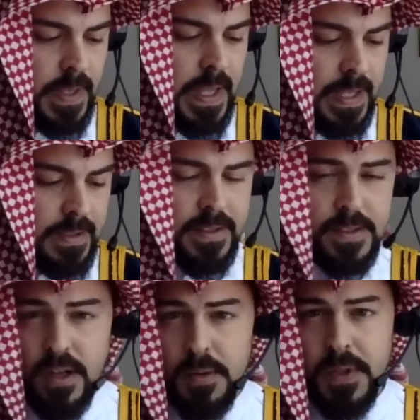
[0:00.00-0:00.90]
And
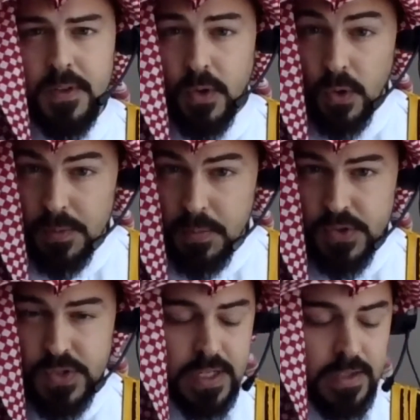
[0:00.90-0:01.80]
it's going to be
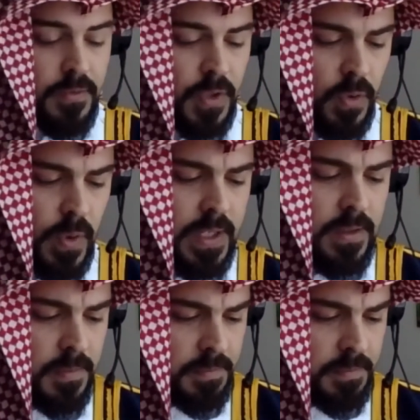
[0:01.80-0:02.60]
30% of your grade.